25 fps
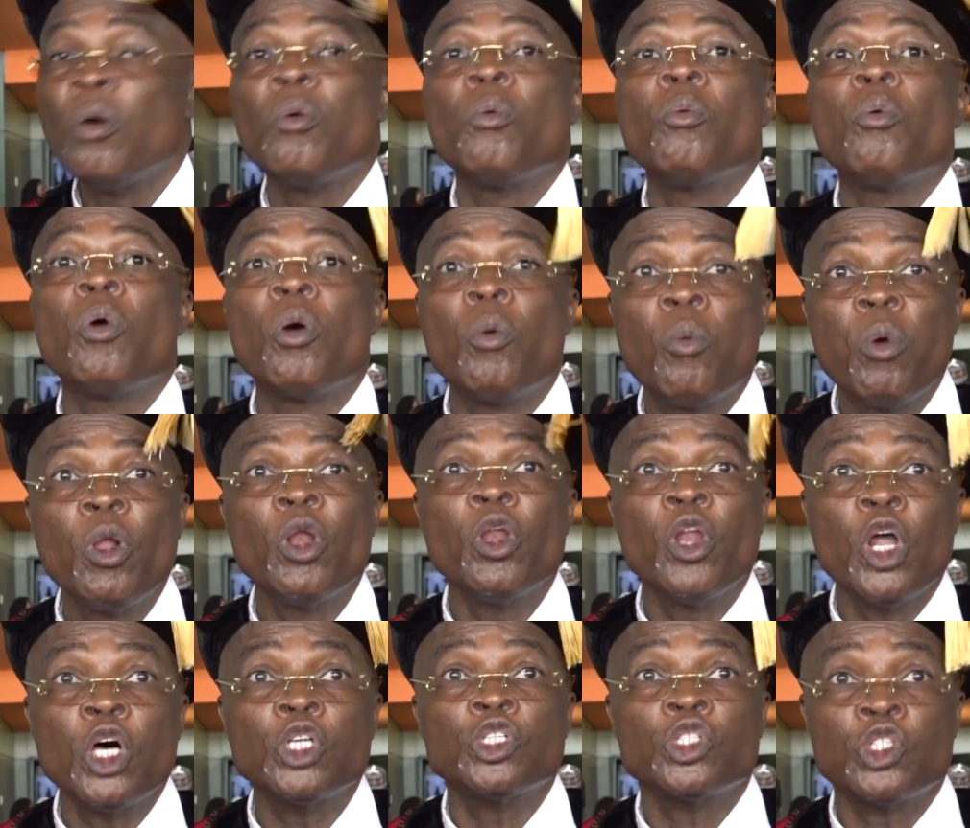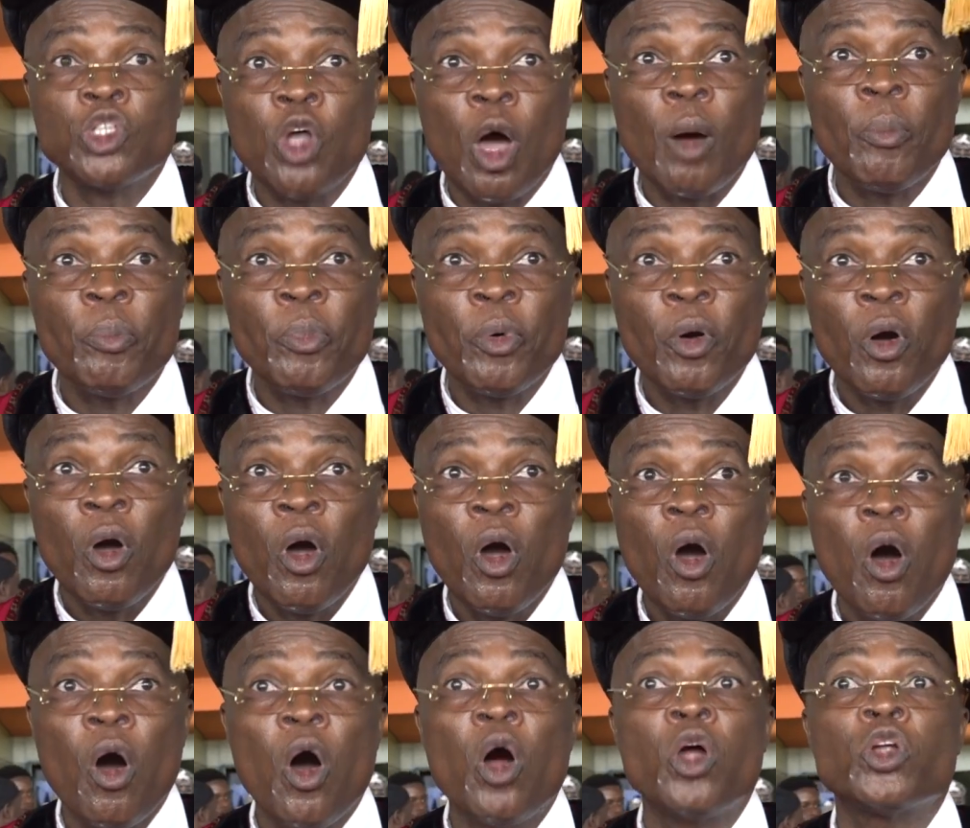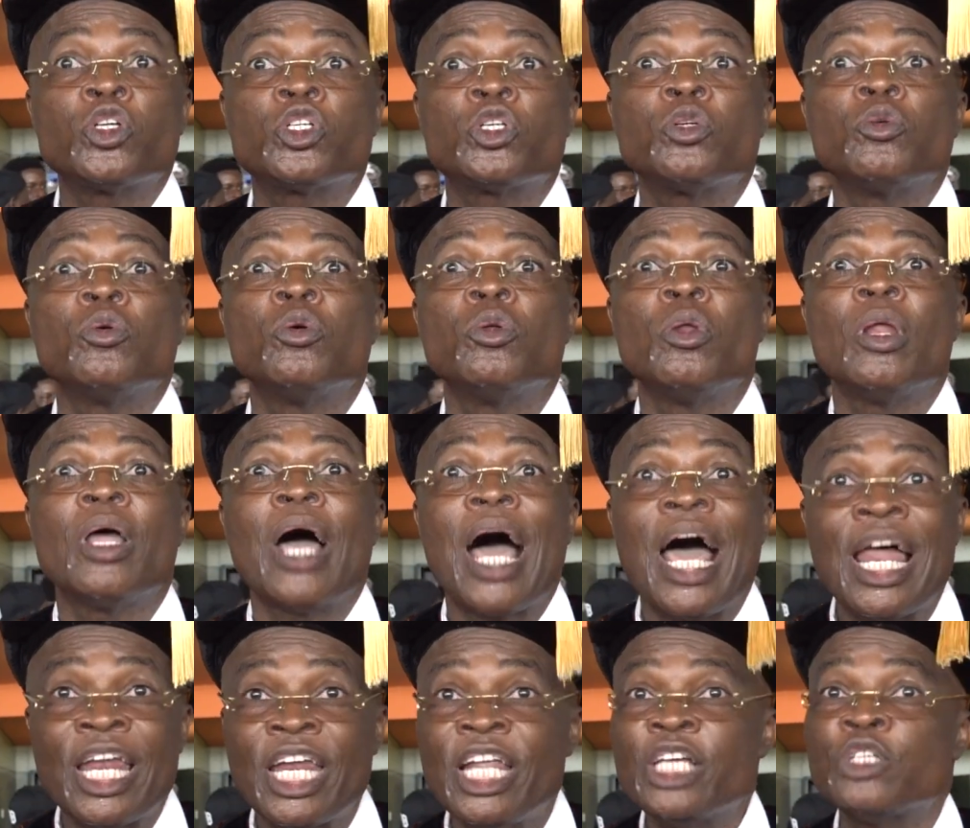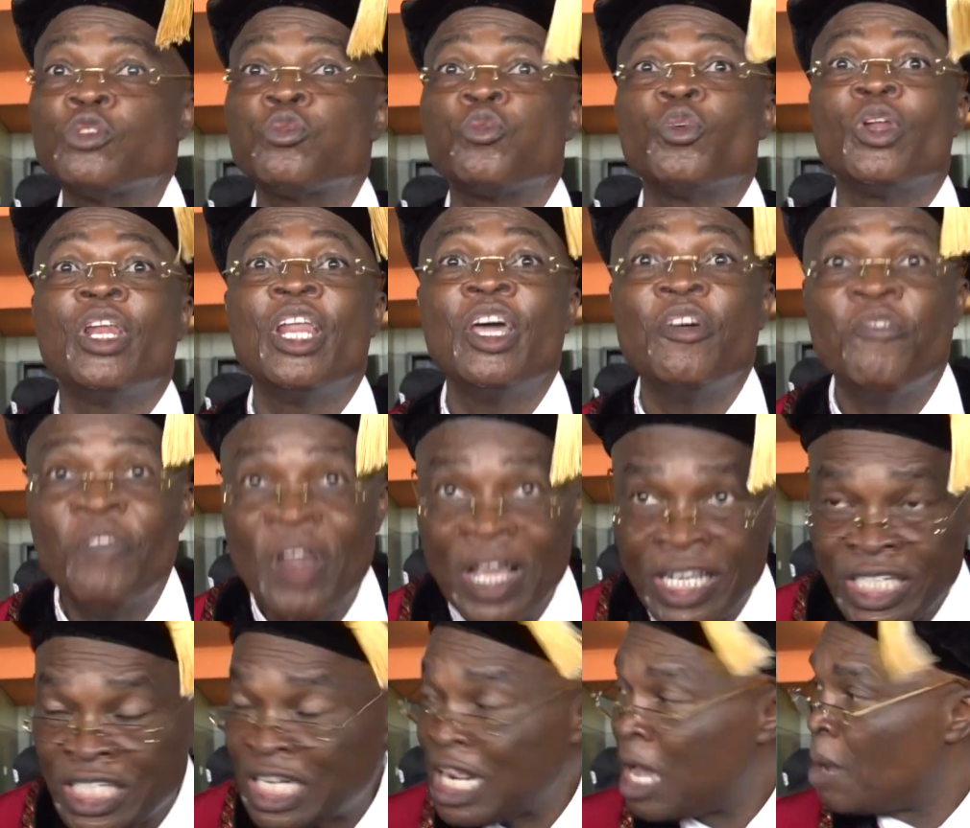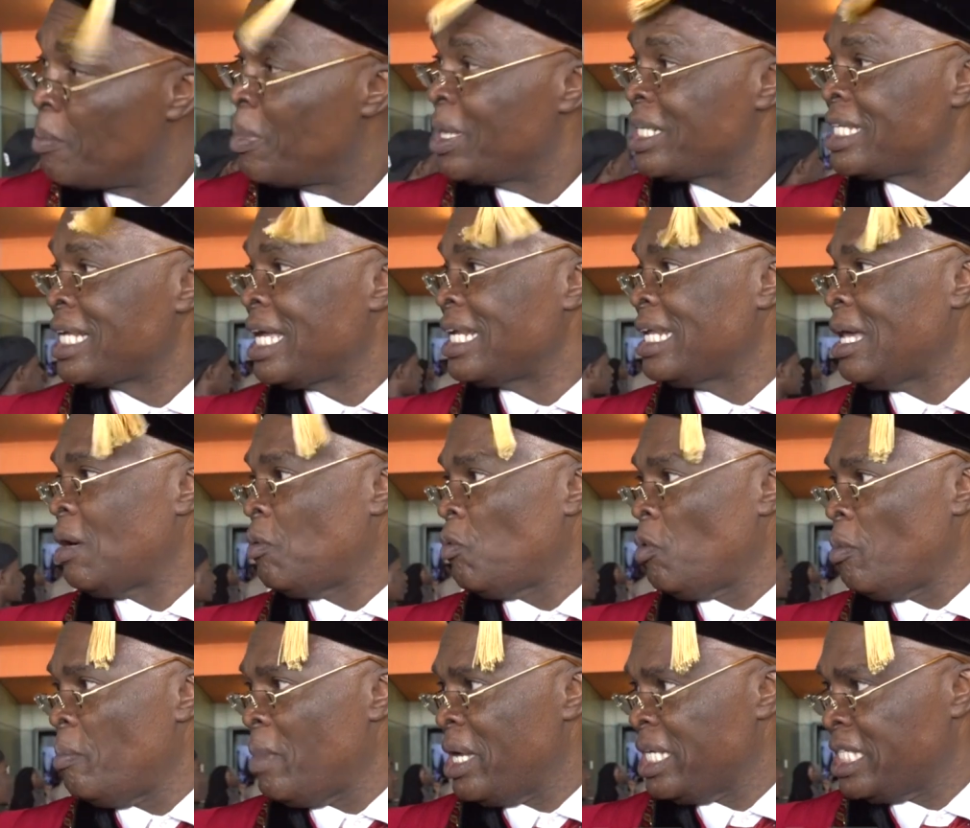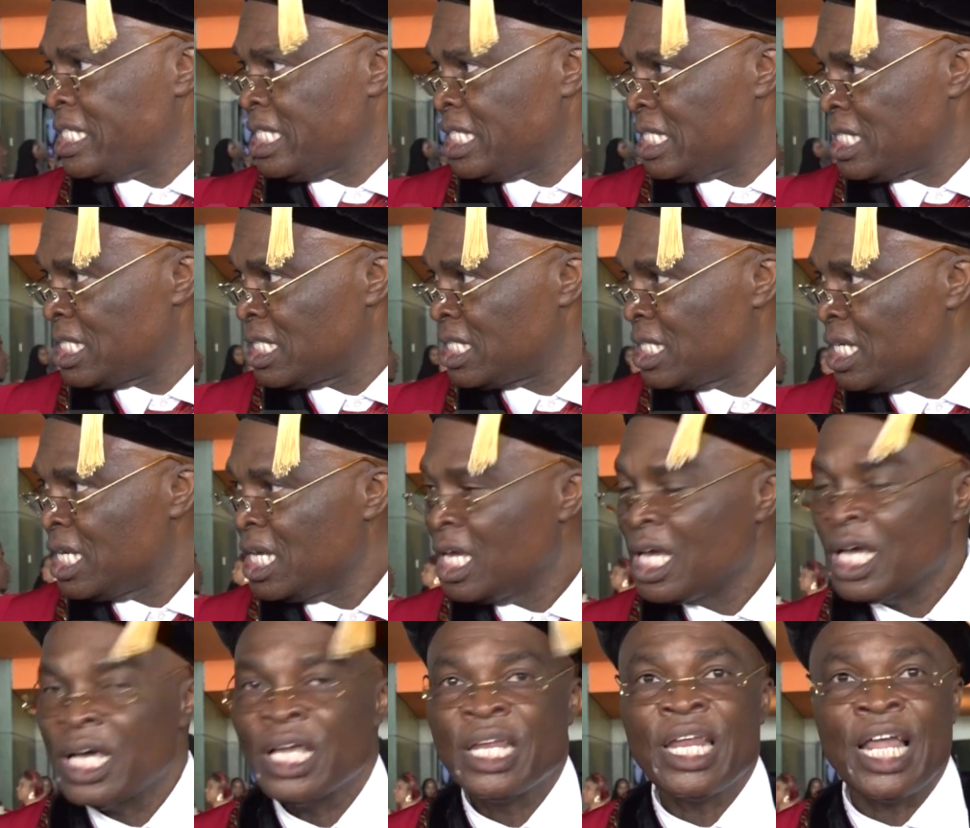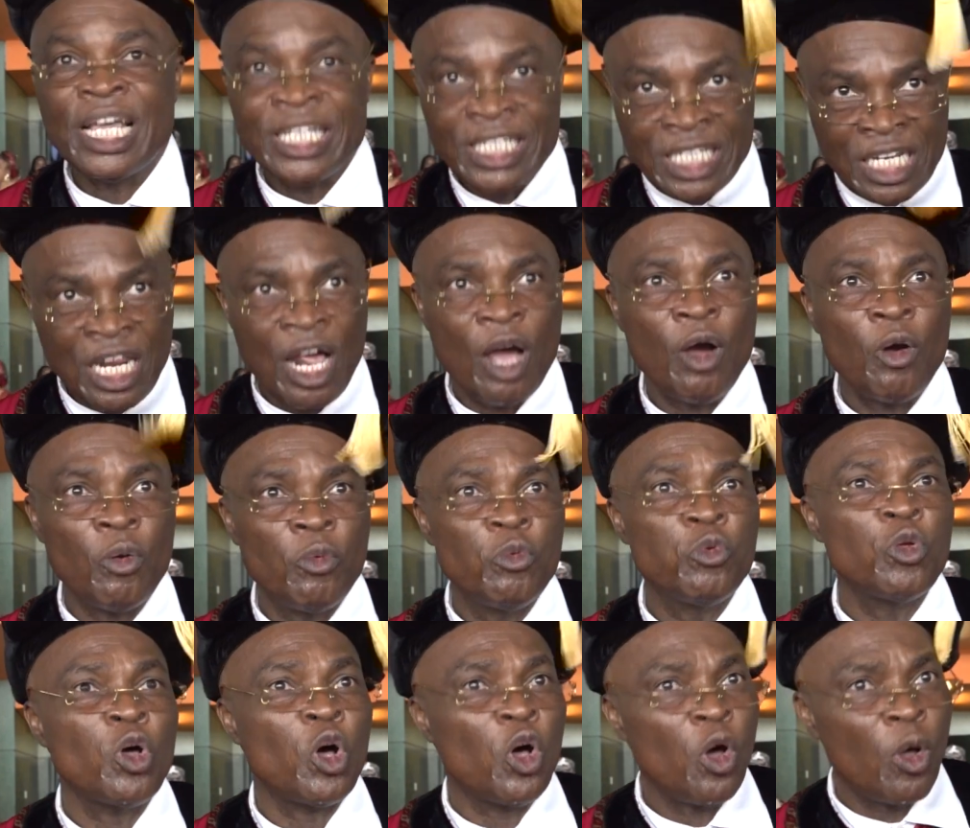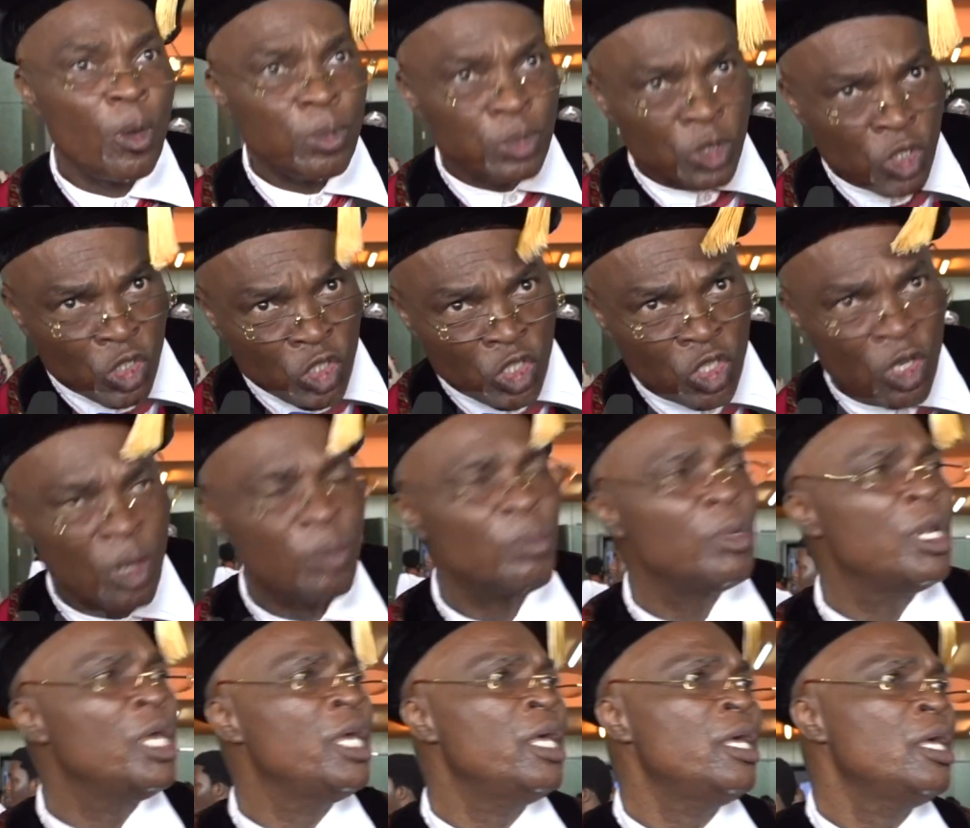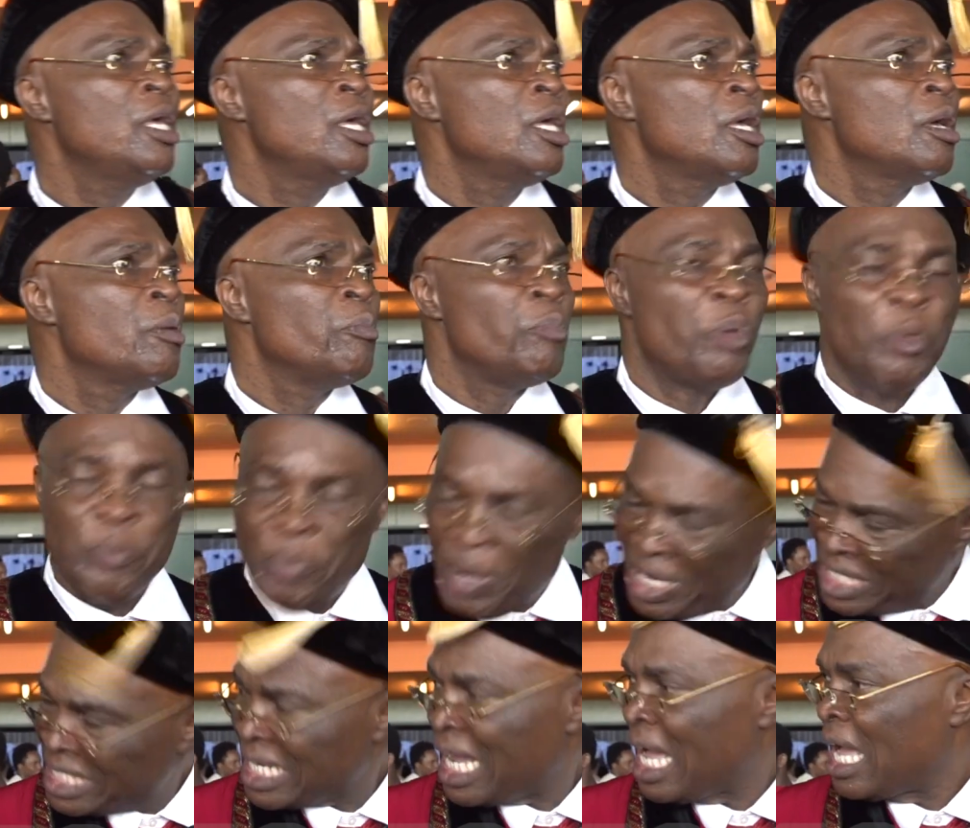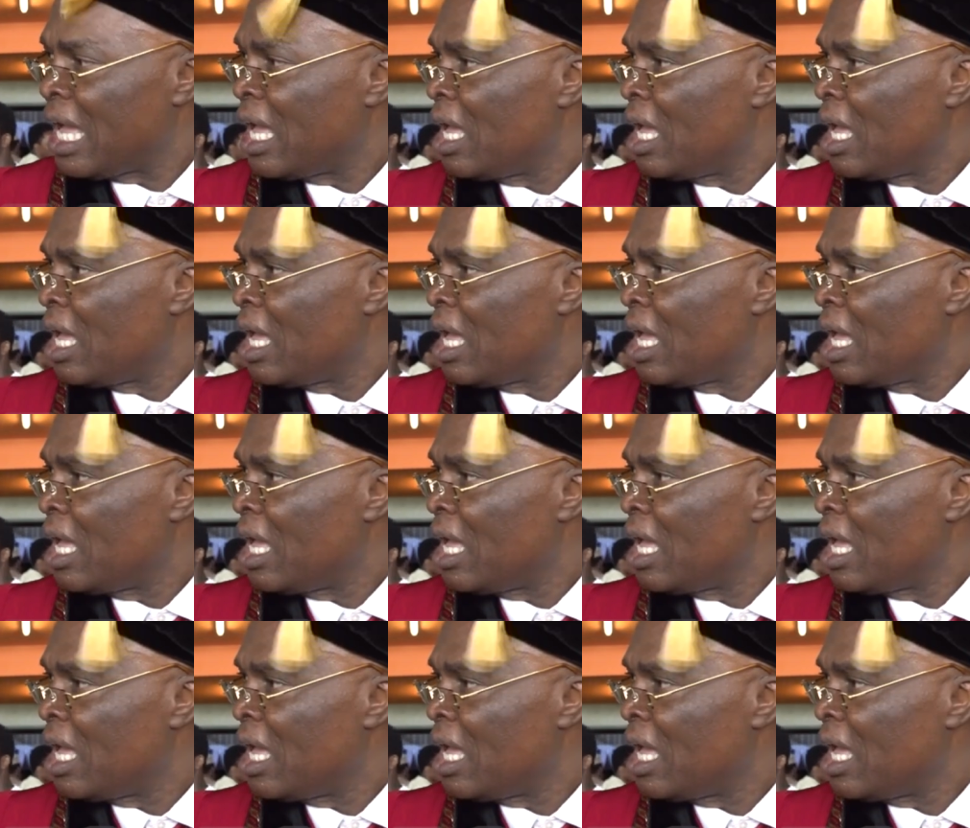We will not stop until at least we leave Nigeria better than we met it. Nigeria will awesomely be better.